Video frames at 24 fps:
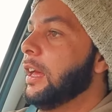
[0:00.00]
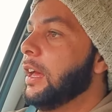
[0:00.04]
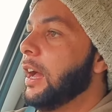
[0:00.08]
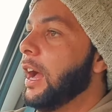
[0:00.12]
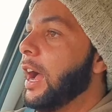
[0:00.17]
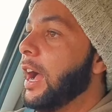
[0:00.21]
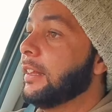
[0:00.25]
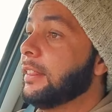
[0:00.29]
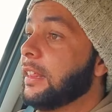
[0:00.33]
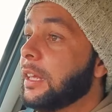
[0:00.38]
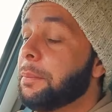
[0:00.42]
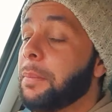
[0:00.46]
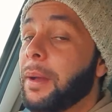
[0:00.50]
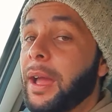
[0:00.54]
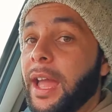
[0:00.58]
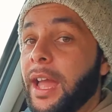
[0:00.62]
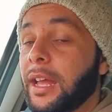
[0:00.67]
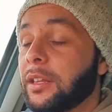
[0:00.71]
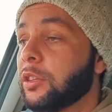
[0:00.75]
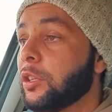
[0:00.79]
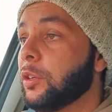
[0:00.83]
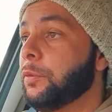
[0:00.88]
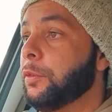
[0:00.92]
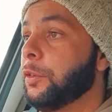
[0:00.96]
I take my
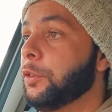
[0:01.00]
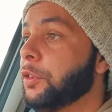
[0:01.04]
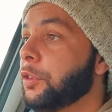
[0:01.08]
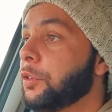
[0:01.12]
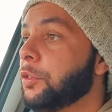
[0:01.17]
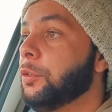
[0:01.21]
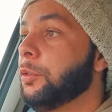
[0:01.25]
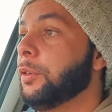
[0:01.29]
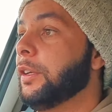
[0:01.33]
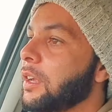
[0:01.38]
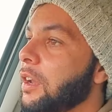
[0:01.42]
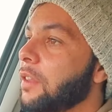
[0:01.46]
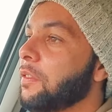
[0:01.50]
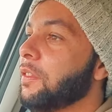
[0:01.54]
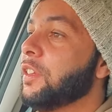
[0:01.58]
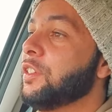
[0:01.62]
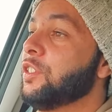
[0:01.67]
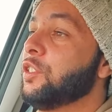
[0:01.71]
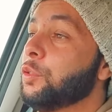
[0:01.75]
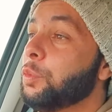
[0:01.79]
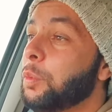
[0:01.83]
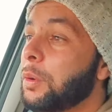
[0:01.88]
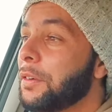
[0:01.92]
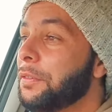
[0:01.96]
hat off for Suzuki. The
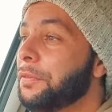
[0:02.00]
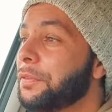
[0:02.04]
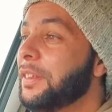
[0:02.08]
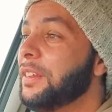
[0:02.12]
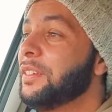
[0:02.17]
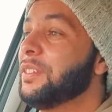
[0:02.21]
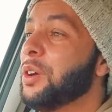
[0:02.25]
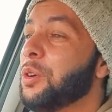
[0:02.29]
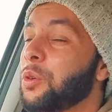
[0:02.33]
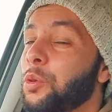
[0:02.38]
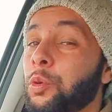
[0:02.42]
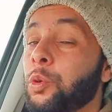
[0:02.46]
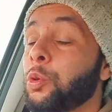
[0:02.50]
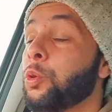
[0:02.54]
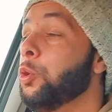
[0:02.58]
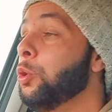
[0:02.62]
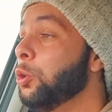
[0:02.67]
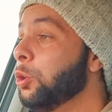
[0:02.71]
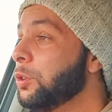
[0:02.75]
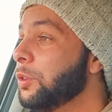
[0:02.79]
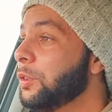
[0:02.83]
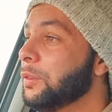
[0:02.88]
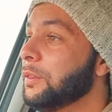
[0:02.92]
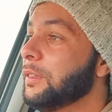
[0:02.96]
Swift is a
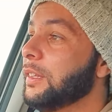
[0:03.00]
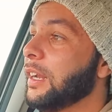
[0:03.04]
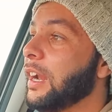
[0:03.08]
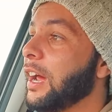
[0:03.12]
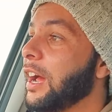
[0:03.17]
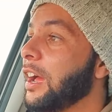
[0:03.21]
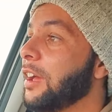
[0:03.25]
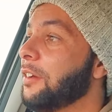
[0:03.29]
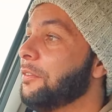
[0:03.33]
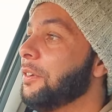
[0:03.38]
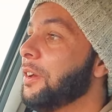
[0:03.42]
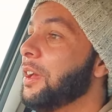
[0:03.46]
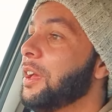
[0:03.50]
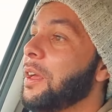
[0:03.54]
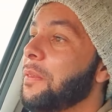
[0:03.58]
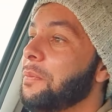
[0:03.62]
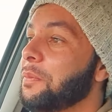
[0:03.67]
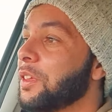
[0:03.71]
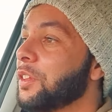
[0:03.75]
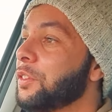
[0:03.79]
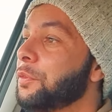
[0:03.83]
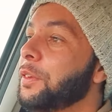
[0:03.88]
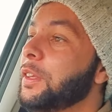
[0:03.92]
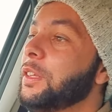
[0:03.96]
hoot to drive.
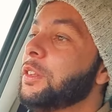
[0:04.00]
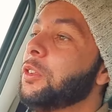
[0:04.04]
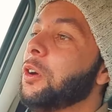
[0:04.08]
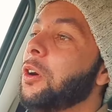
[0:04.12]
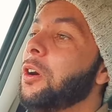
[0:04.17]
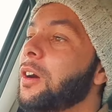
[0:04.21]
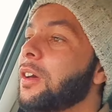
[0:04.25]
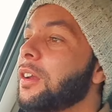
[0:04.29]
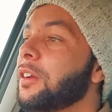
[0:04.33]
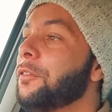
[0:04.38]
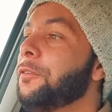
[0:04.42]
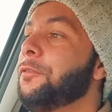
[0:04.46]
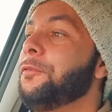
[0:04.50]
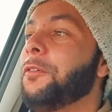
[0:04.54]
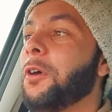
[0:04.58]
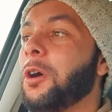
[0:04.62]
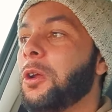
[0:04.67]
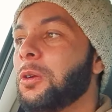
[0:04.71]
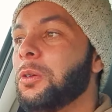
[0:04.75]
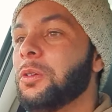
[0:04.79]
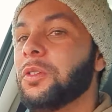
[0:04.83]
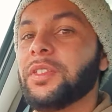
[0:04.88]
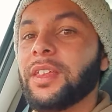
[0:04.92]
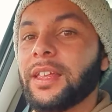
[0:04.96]
This Vitara
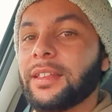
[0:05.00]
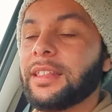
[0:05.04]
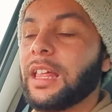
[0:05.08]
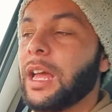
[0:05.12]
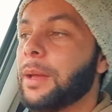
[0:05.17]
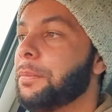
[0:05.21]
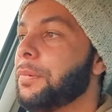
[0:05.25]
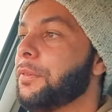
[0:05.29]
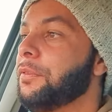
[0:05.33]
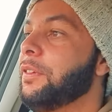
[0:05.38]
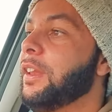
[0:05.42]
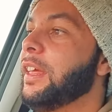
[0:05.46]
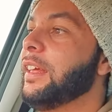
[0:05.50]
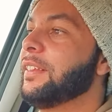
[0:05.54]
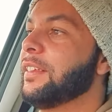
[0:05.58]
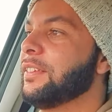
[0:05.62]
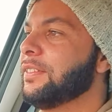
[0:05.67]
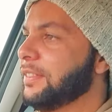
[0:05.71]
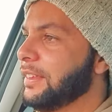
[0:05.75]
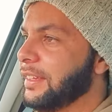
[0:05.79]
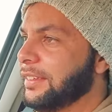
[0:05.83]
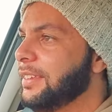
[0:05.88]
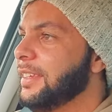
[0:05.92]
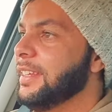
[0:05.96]
follows that type of leg.
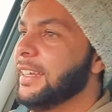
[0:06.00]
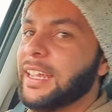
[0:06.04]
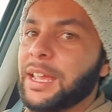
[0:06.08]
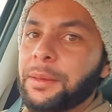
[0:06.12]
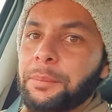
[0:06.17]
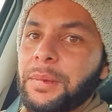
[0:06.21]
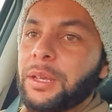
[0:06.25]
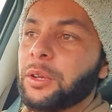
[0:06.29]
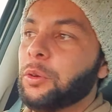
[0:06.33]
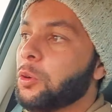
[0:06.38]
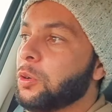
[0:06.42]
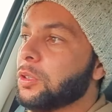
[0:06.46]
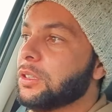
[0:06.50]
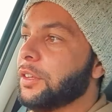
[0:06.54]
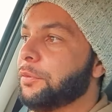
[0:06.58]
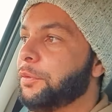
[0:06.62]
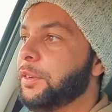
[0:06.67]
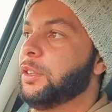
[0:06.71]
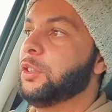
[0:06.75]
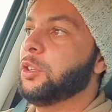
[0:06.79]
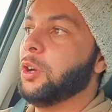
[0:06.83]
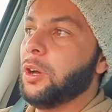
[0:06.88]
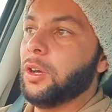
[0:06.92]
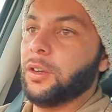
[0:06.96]
This thing can be called the
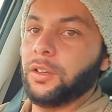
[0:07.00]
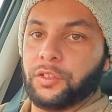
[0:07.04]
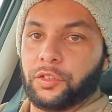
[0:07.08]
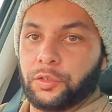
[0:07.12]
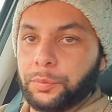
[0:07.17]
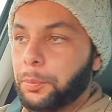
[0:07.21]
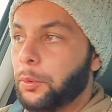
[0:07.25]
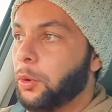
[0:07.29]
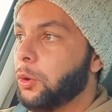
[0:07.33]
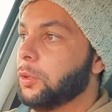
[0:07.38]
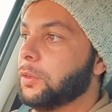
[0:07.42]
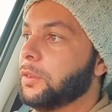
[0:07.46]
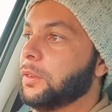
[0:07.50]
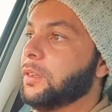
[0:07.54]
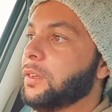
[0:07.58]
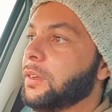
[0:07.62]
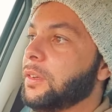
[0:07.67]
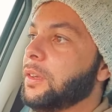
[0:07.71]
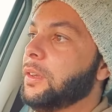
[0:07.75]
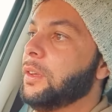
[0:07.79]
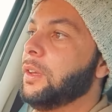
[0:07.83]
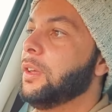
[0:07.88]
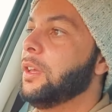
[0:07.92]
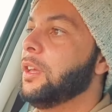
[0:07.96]
Vitara Sport
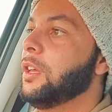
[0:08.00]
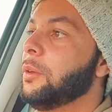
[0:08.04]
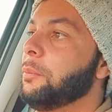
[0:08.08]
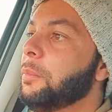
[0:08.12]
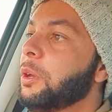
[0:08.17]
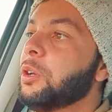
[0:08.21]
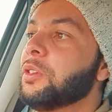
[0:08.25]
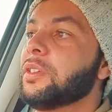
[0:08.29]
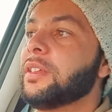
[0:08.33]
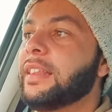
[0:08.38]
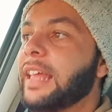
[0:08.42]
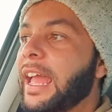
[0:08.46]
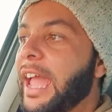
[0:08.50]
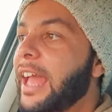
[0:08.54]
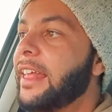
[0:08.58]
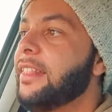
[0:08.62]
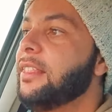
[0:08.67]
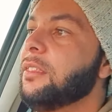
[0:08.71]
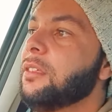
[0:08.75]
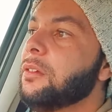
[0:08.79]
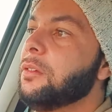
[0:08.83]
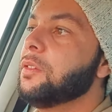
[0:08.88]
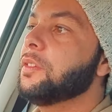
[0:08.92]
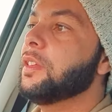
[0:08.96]
because it
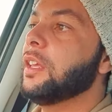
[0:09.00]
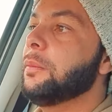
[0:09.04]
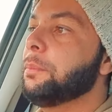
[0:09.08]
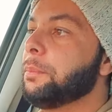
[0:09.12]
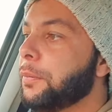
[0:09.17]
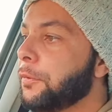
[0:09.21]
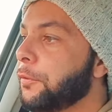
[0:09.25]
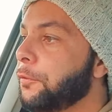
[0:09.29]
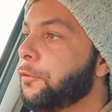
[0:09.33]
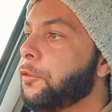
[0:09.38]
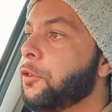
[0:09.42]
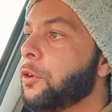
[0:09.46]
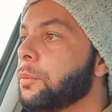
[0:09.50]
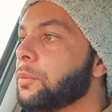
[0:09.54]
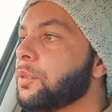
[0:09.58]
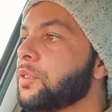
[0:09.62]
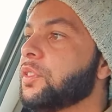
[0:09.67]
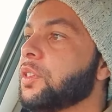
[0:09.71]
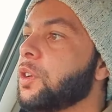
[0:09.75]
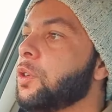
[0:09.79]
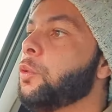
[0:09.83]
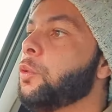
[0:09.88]
handles and performs so